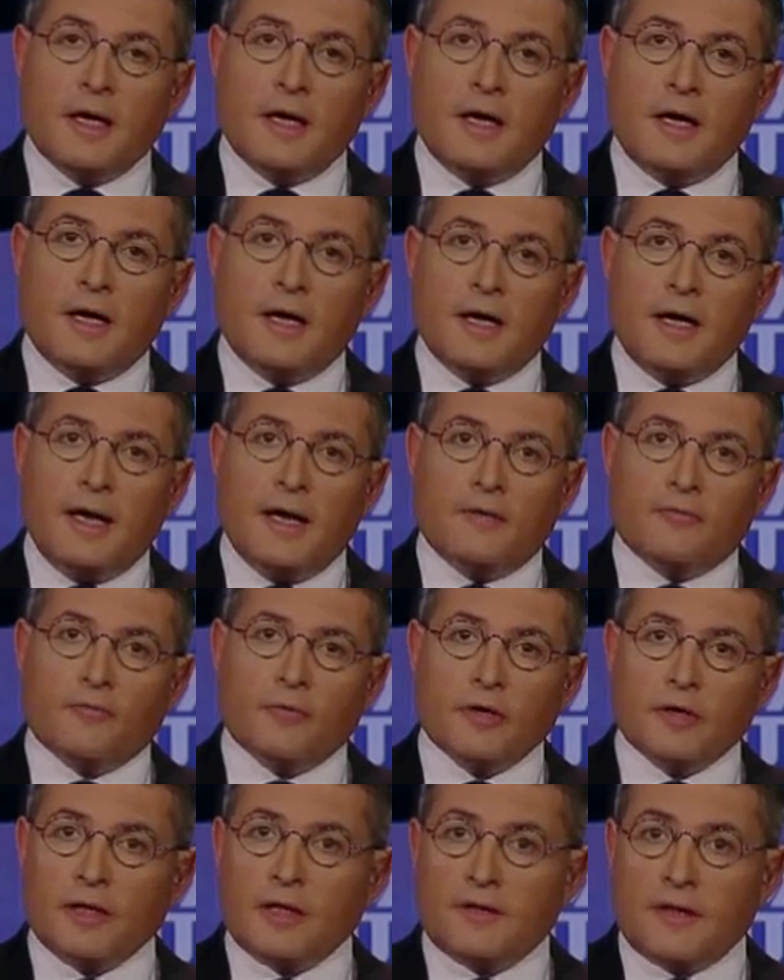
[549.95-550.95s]
Uh, and
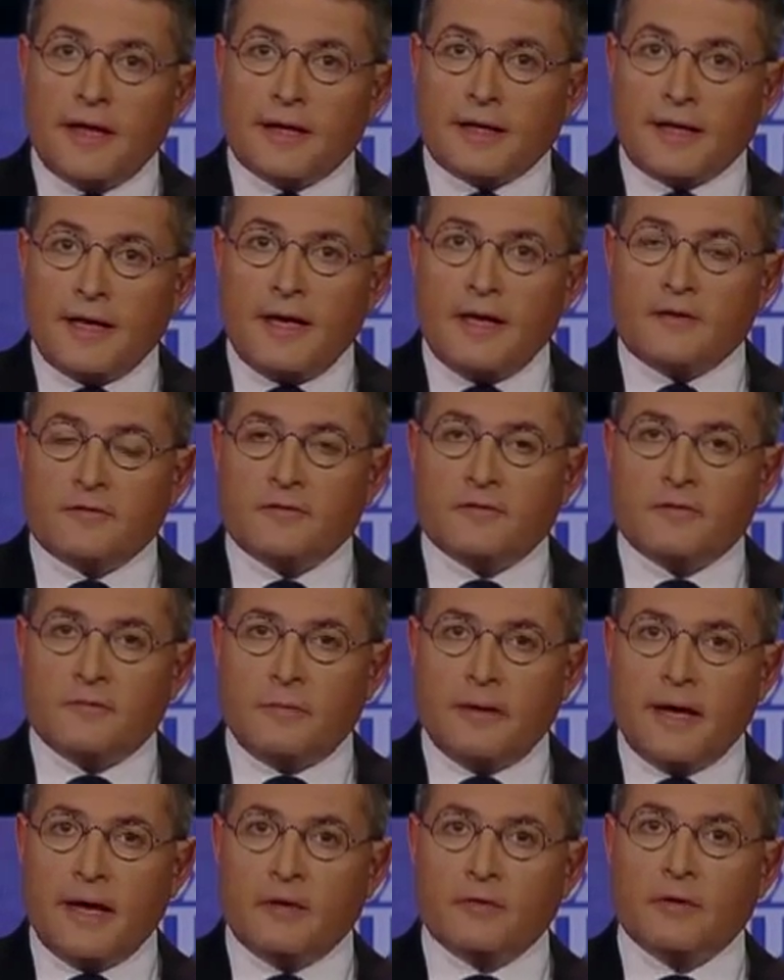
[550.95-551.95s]
really that case is
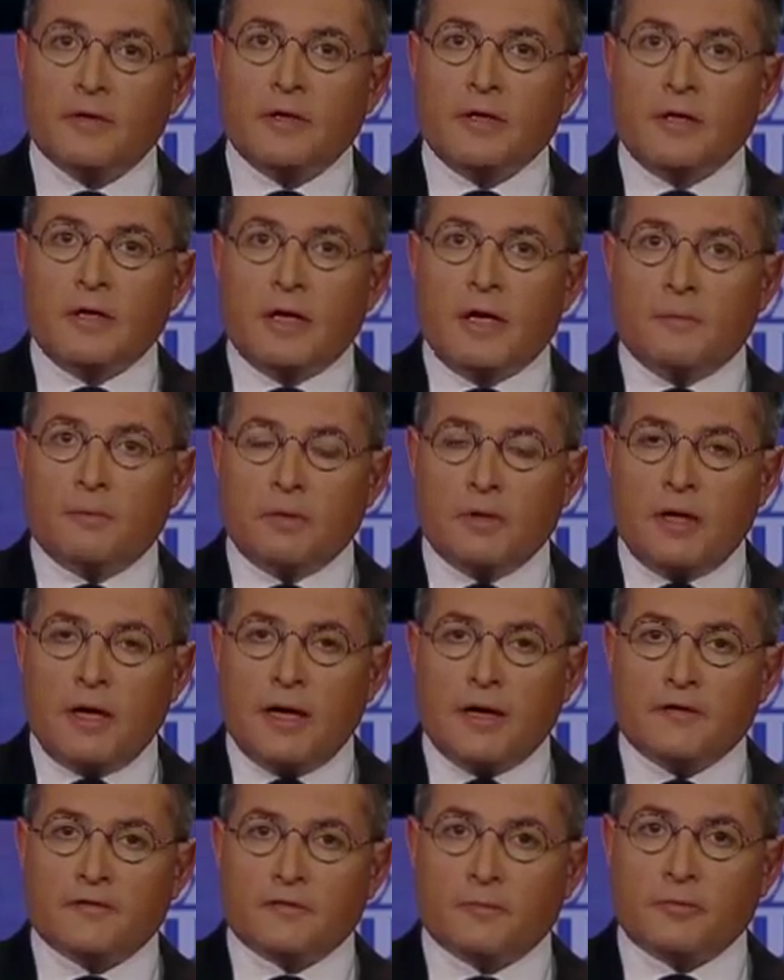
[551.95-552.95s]
about
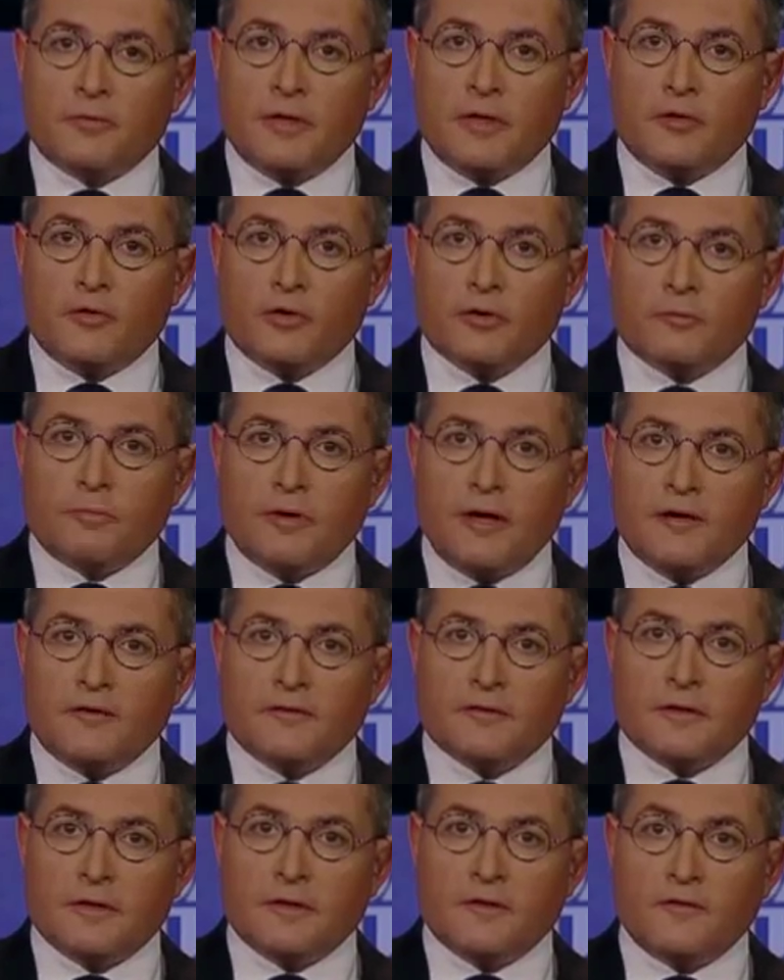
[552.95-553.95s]
applying Supreme Court
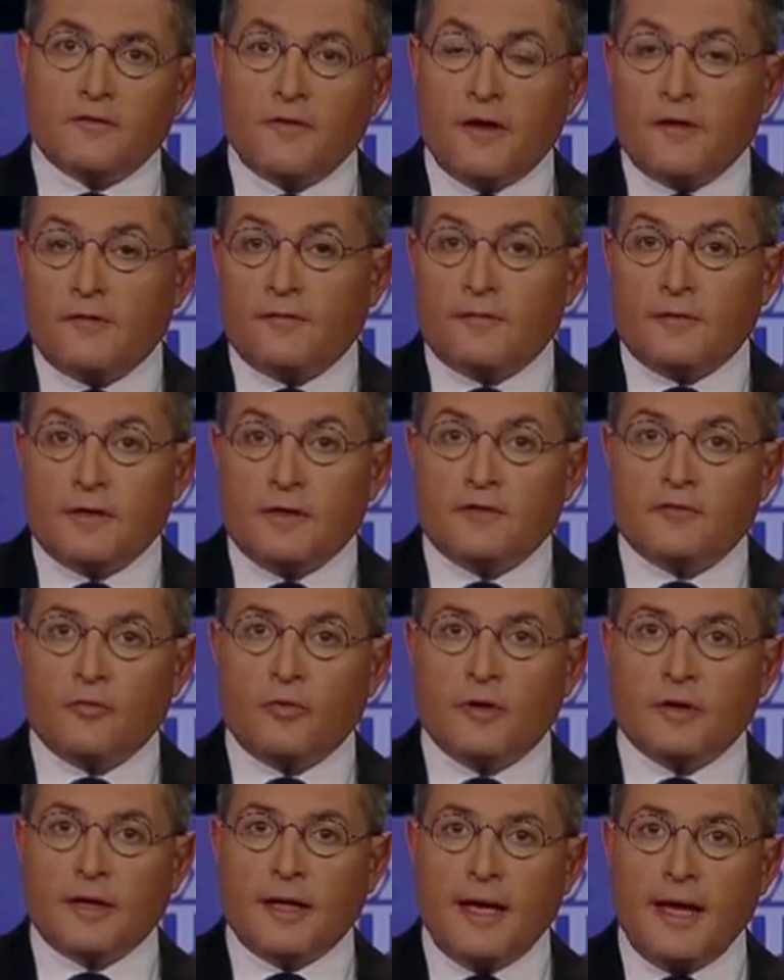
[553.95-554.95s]
precedent as faithfully as
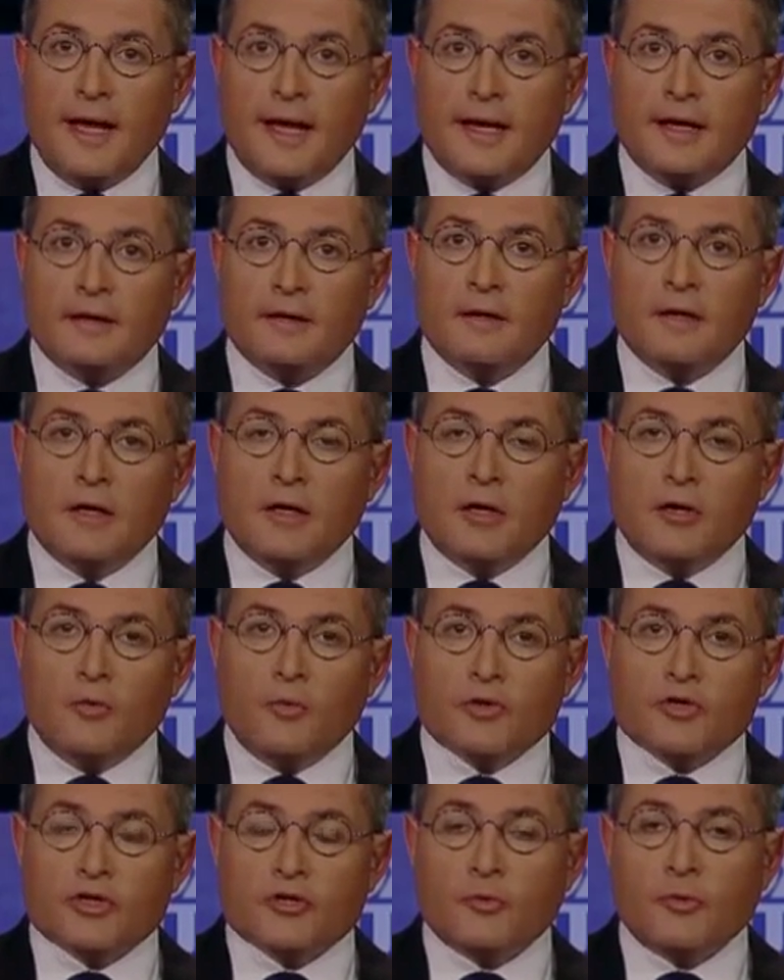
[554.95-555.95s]
one can,
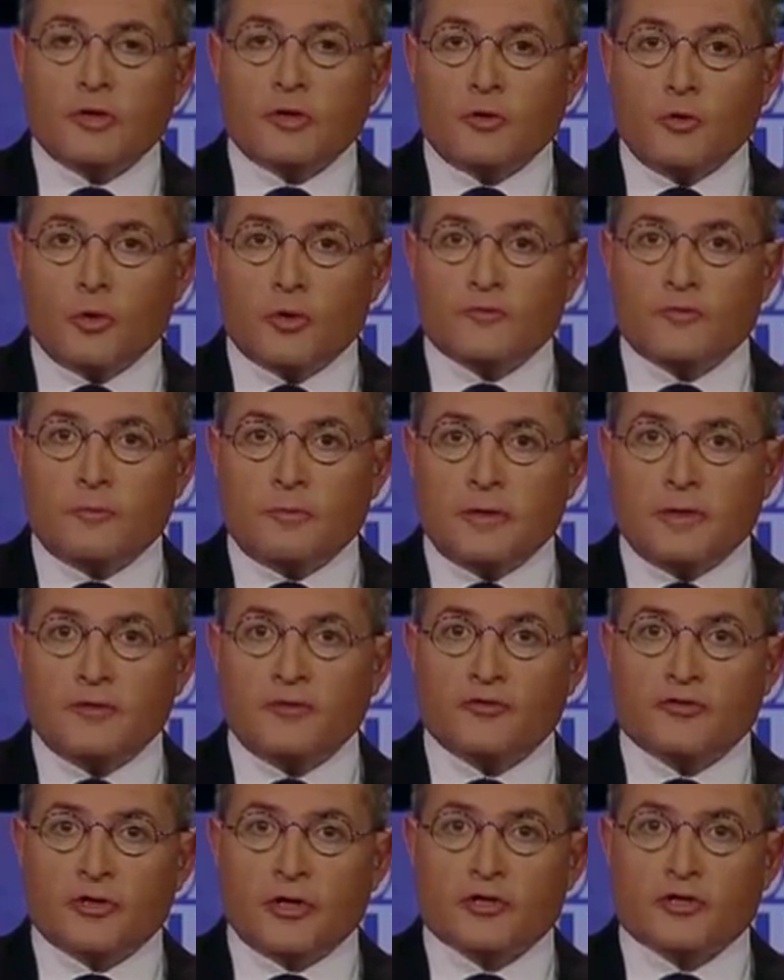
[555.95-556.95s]
which is what a Court of
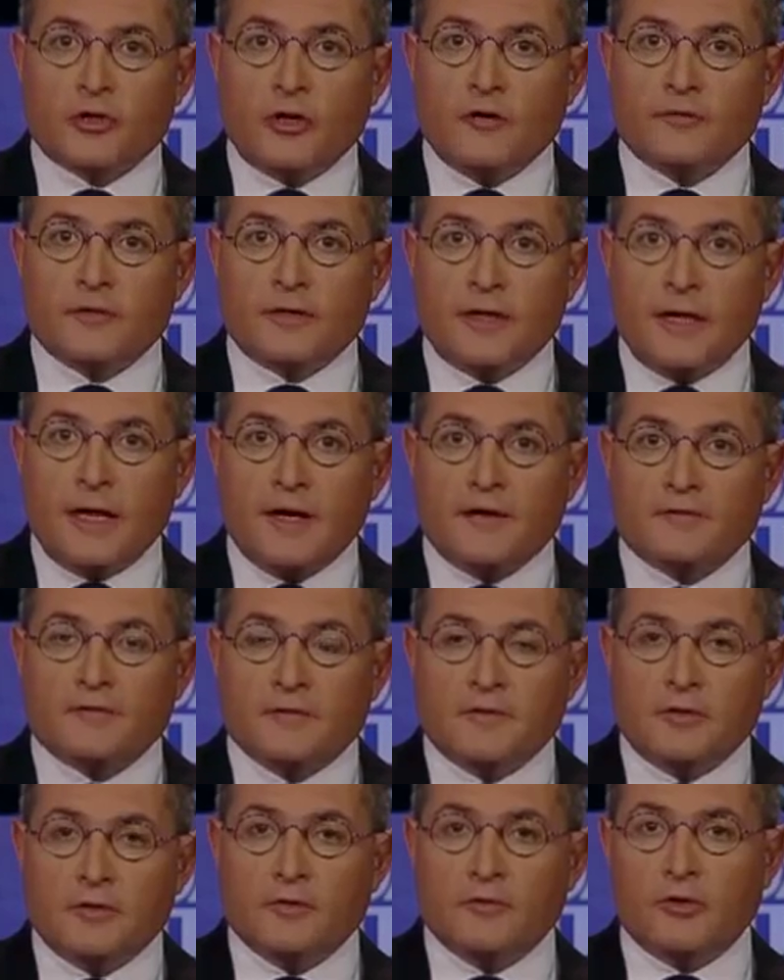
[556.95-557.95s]
Appeals judge often has to
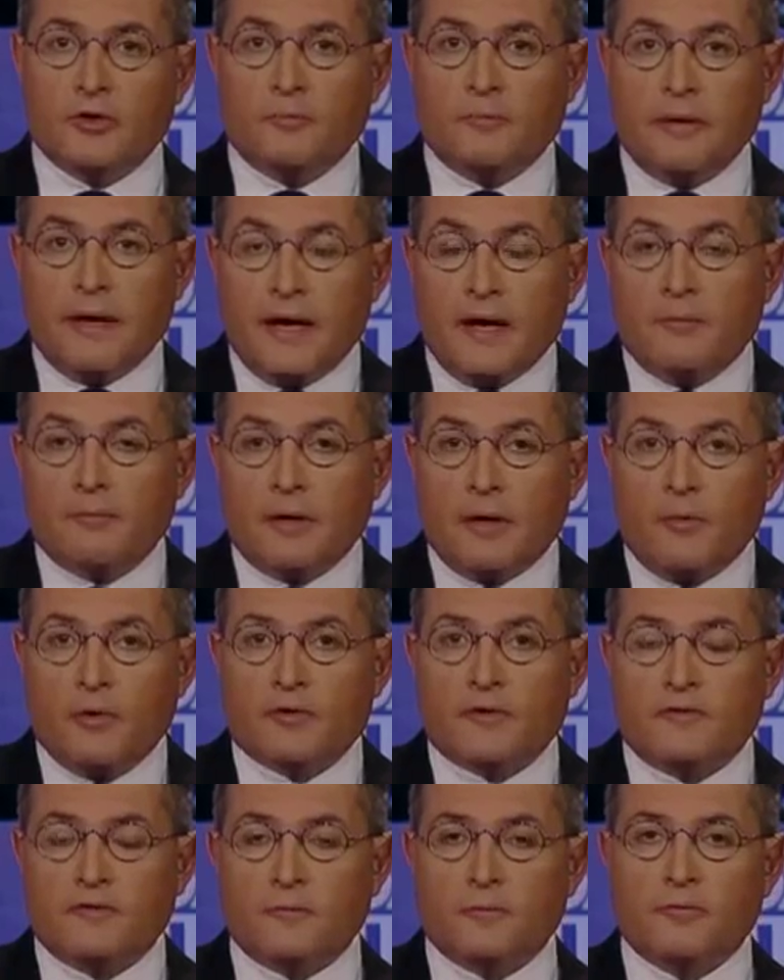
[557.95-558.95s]
do. They're bound by
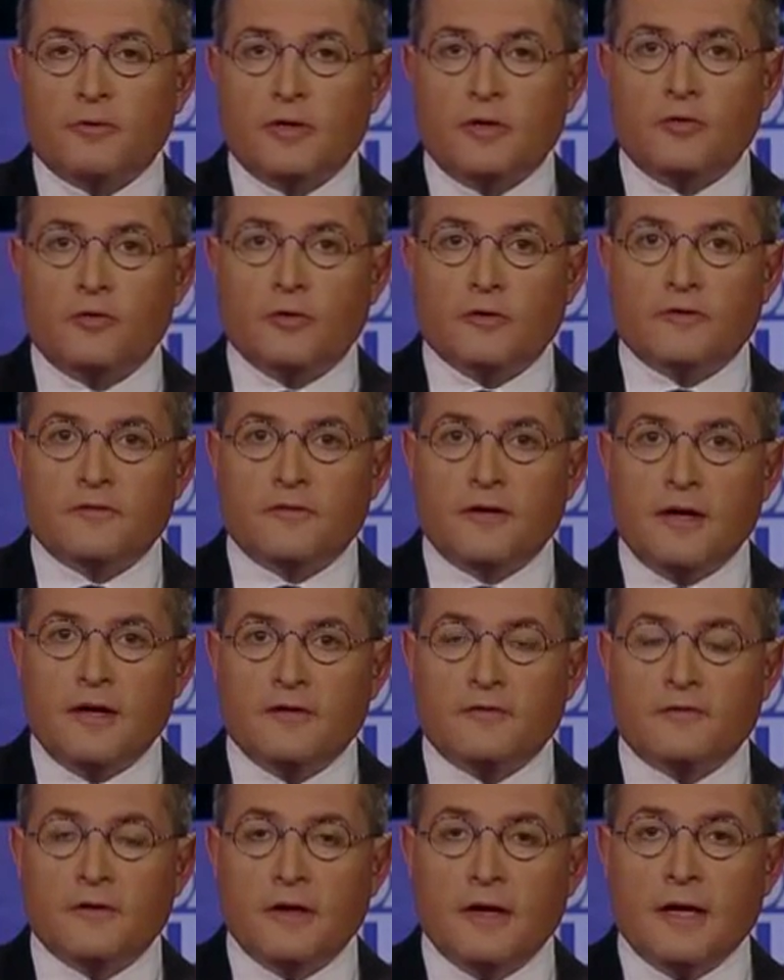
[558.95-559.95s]
what the Supreme Court
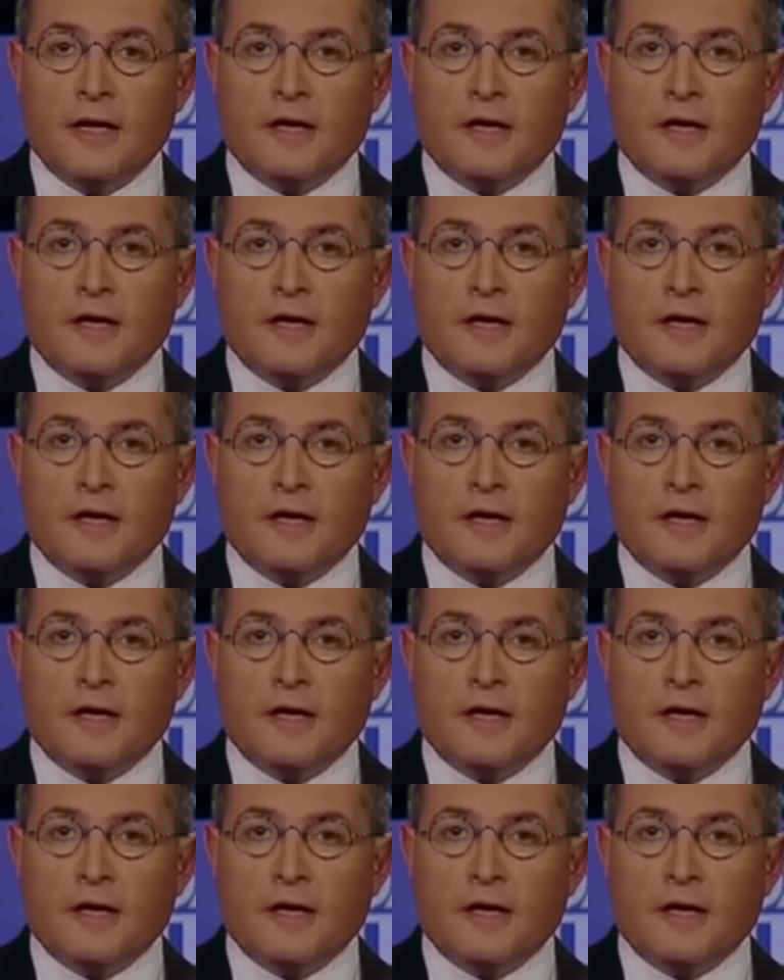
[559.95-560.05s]
says.